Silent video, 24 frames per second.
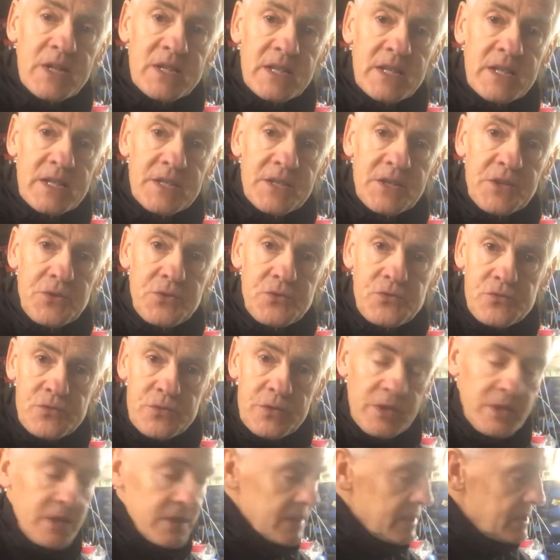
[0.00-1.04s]
to
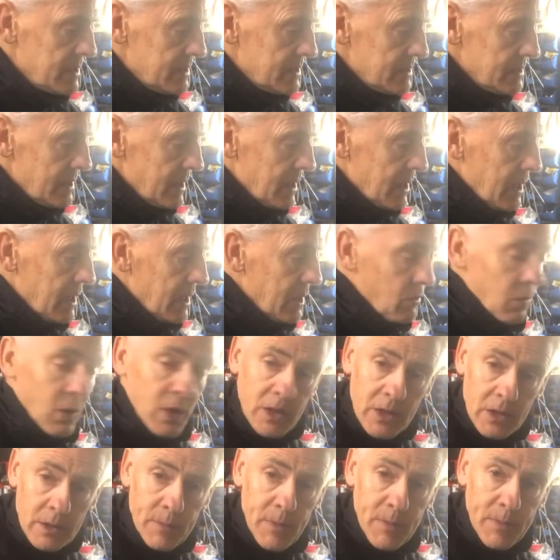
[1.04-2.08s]
the one
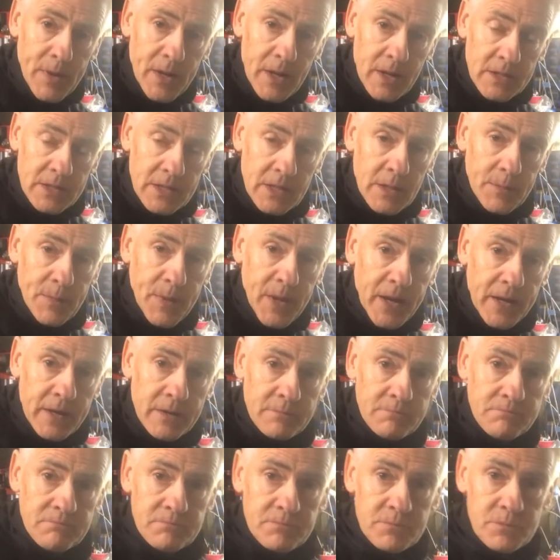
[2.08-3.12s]
of the propellers at the back.
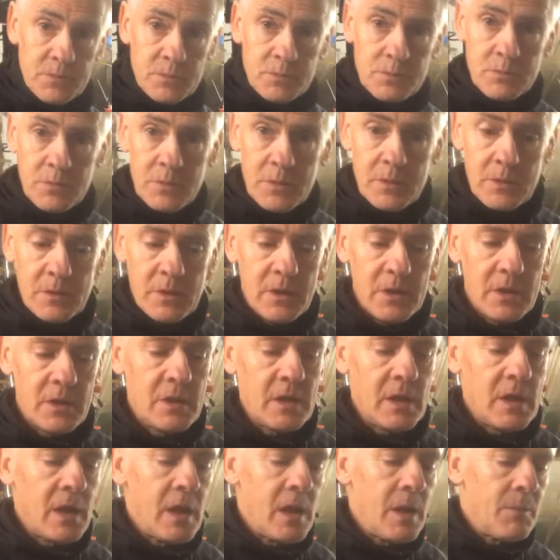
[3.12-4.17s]

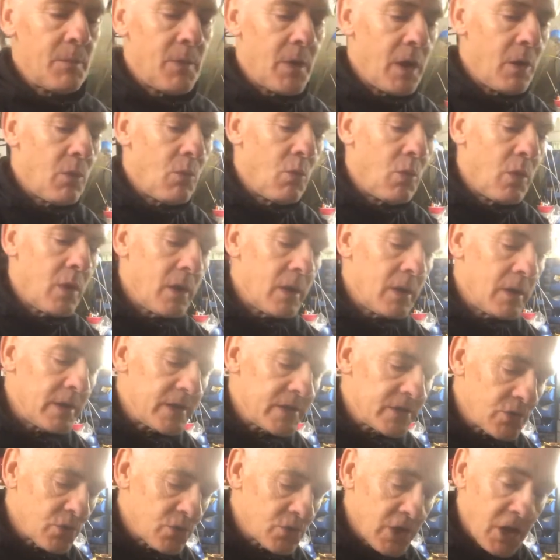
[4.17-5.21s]
But
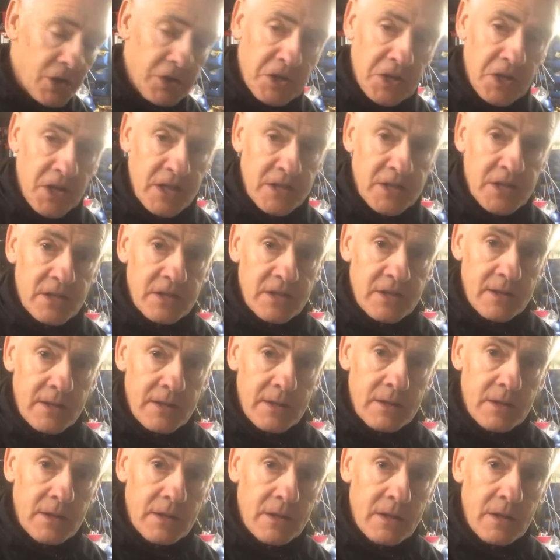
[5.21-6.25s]
it's also connected to
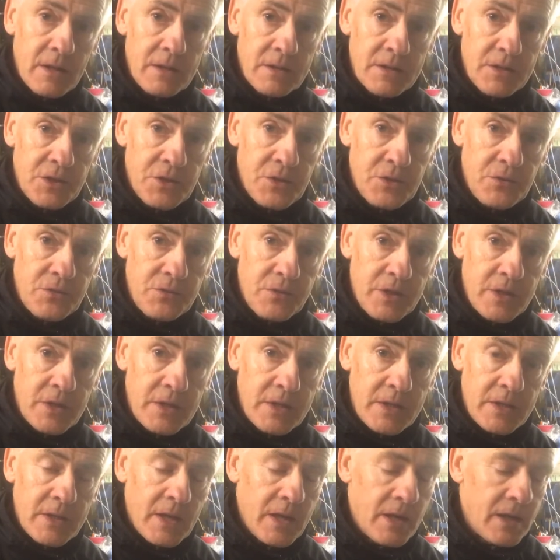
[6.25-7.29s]
the